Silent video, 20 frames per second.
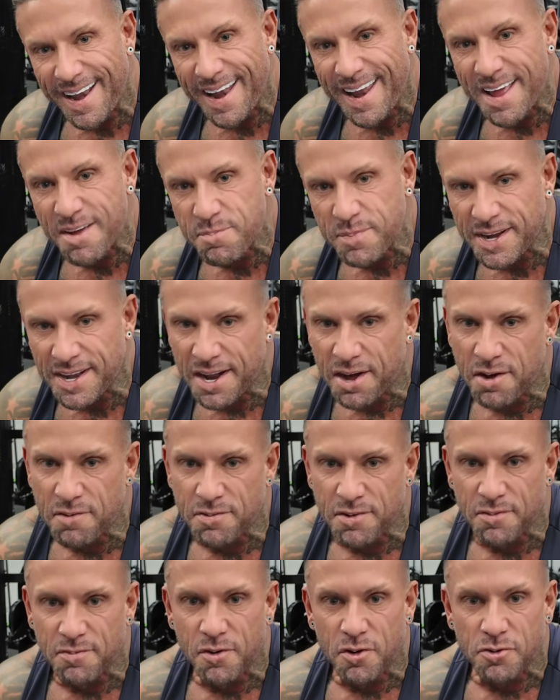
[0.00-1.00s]
let me know
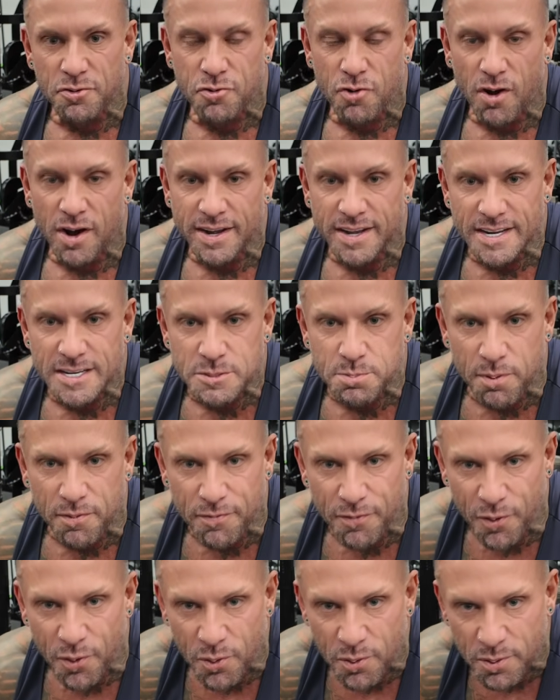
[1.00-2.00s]
if you've not tried these
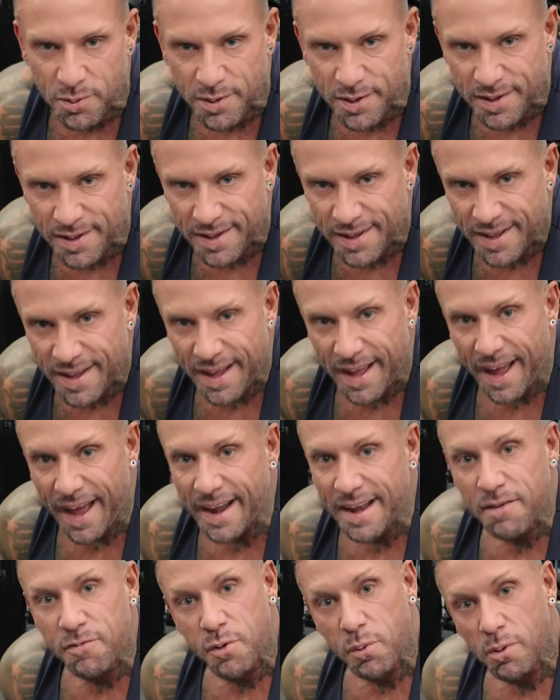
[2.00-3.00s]
before,
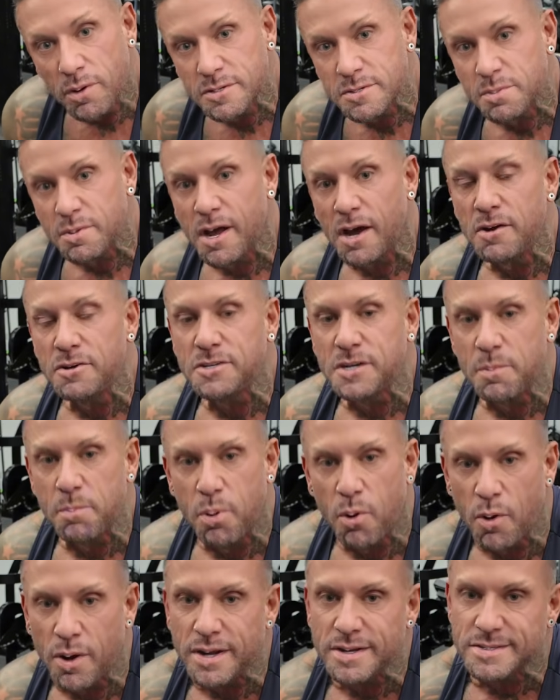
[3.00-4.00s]
and if you want some coaching
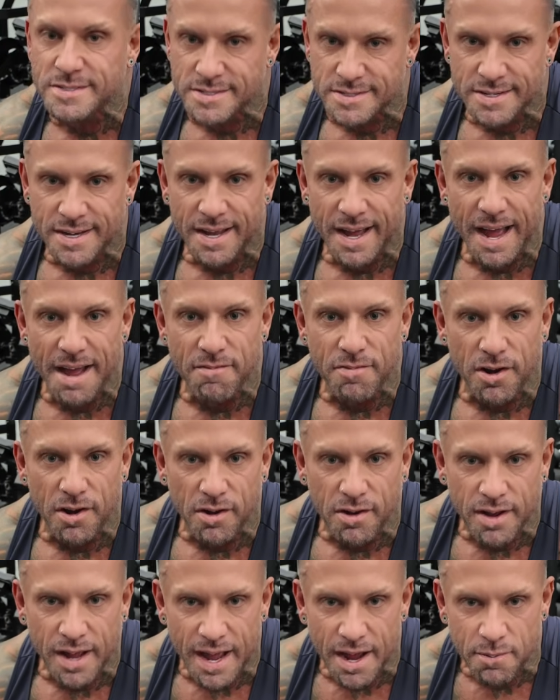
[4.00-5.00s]
points, have a
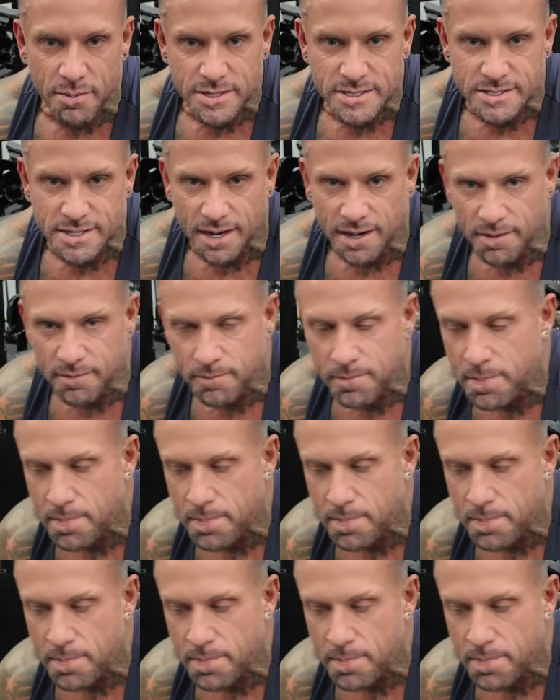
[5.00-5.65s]
look at how it's done.